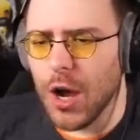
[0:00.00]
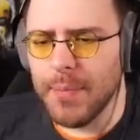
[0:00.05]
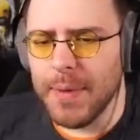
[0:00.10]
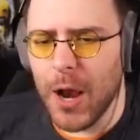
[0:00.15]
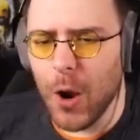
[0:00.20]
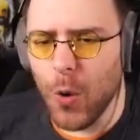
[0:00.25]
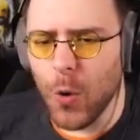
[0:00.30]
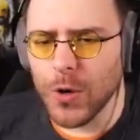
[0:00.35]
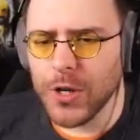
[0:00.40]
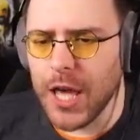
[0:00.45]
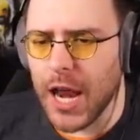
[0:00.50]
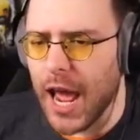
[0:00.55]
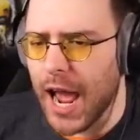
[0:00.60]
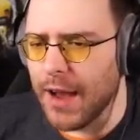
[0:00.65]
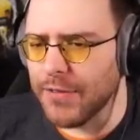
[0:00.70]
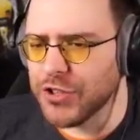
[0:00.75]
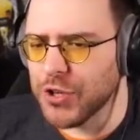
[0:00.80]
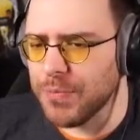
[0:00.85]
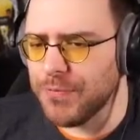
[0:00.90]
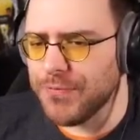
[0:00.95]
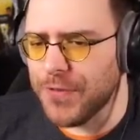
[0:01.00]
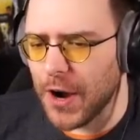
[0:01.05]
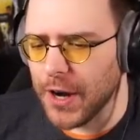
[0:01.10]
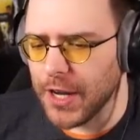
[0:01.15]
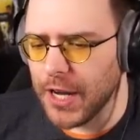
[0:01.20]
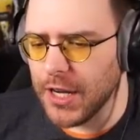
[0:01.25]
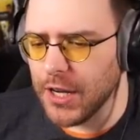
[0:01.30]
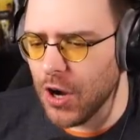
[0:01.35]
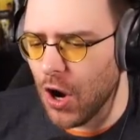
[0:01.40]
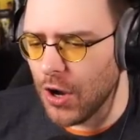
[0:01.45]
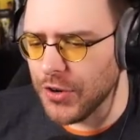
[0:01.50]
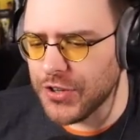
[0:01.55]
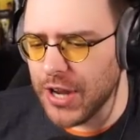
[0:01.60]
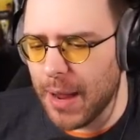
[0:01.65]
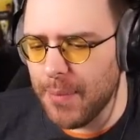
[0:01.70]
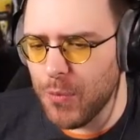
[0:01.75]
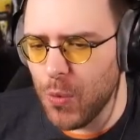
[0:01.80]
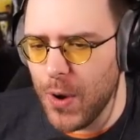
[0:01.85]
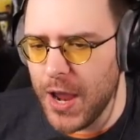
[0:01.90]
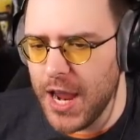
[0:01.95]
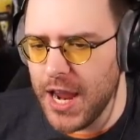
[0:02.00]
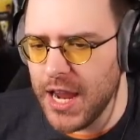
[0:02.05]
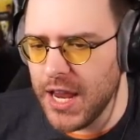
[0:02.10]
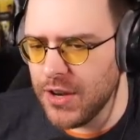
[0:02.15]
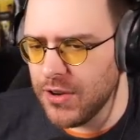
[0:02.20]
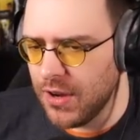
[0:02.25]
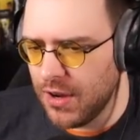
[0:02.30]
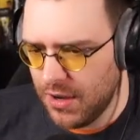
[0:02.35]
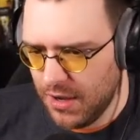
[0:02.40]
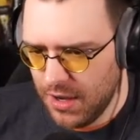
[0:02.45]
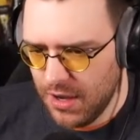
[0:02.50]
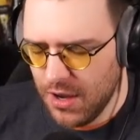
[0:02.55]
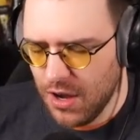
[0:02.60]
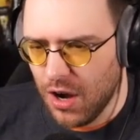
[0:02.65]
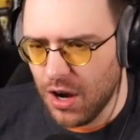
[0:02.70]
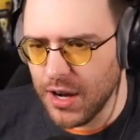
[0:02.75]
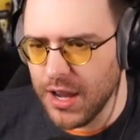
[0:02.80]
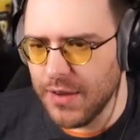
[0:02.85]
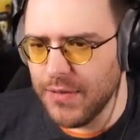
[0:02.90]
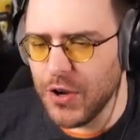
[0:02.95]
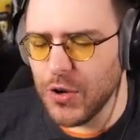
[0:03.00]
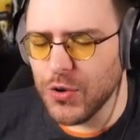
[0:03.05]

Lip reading: my lord, can I have some fucking goddamn weed? I'll give you